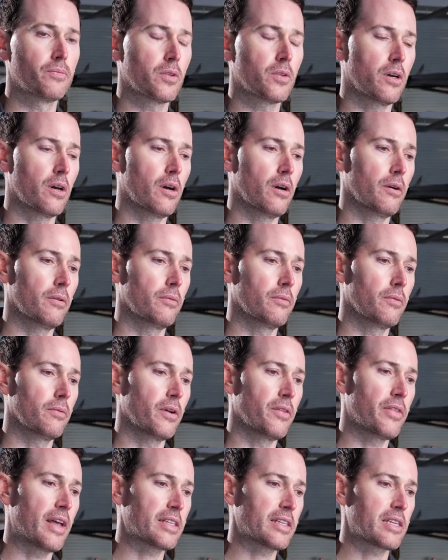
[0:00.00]

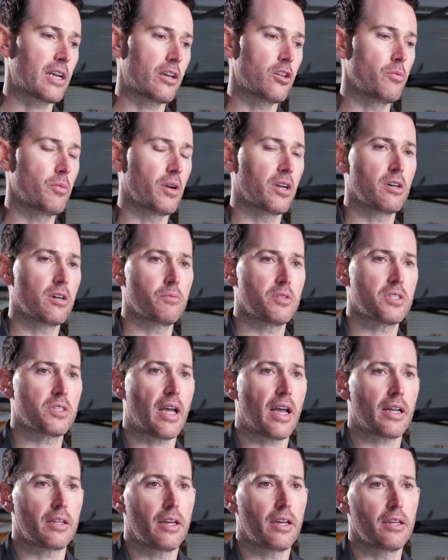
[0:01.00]
And that's how you become
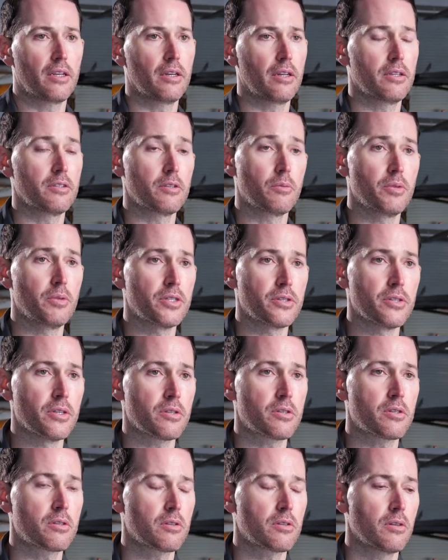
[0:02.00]
stagnated as a
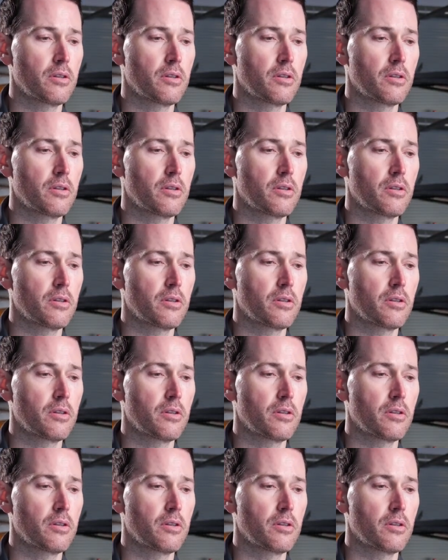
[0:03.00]
business,